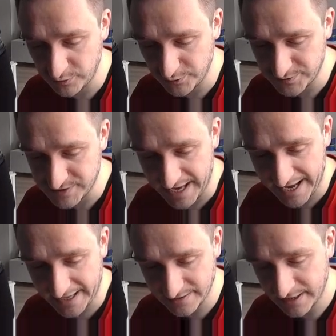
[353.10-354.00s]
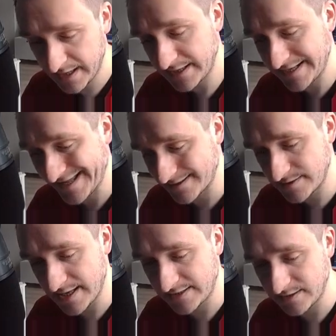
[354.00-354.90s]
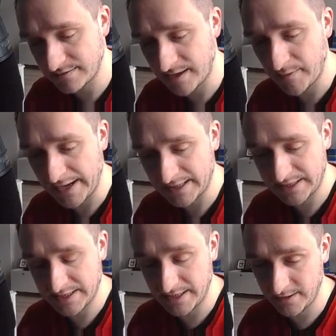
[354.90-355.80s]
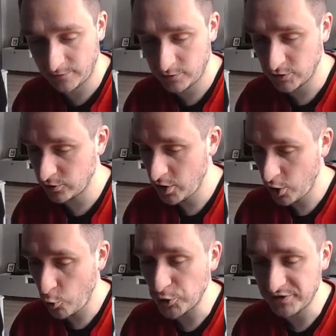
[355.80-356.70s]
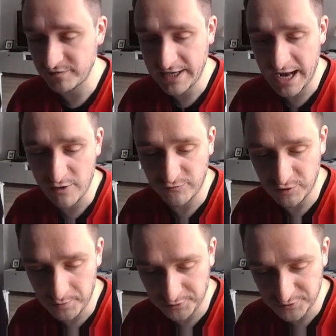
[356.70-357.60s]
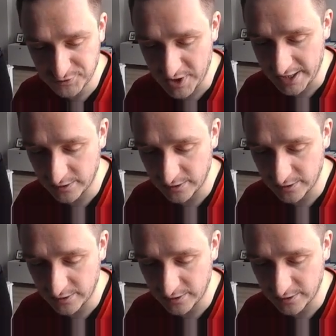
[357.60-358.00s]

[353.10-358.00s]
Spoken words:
use and get the data directly into whatever kind of report you're trying